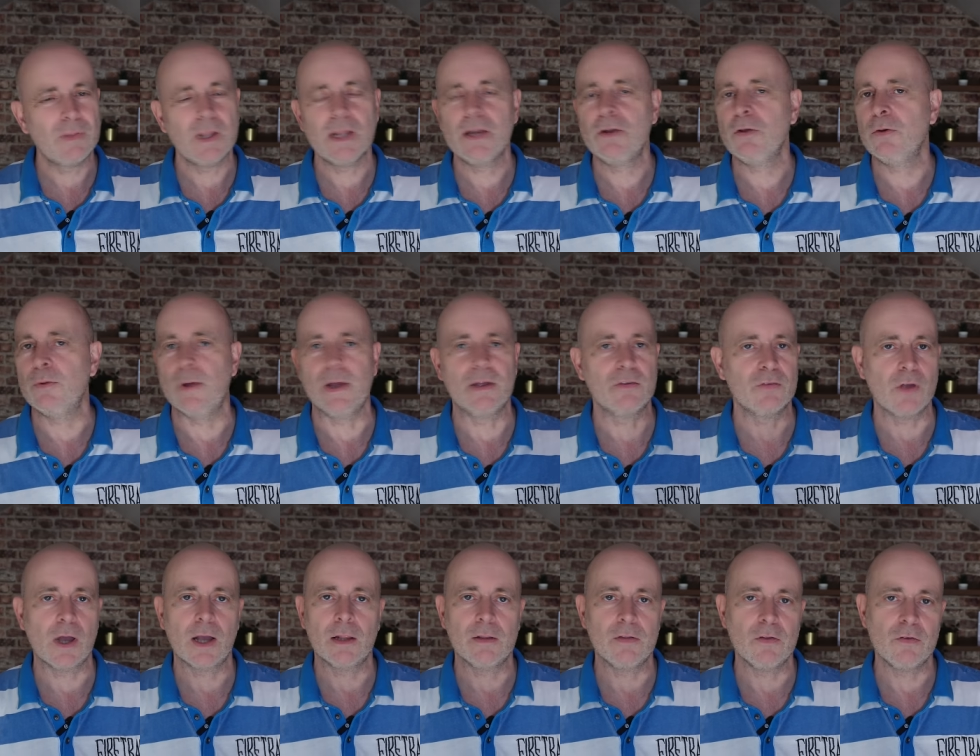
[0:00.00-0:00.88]
They do
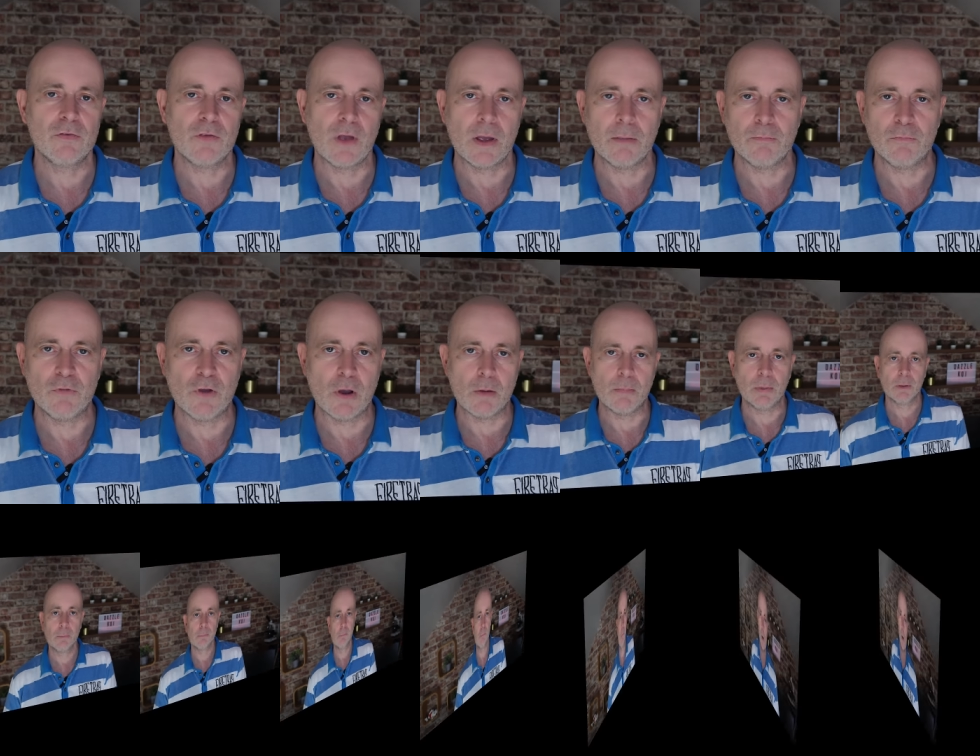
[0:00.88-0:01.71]
exactly the same job.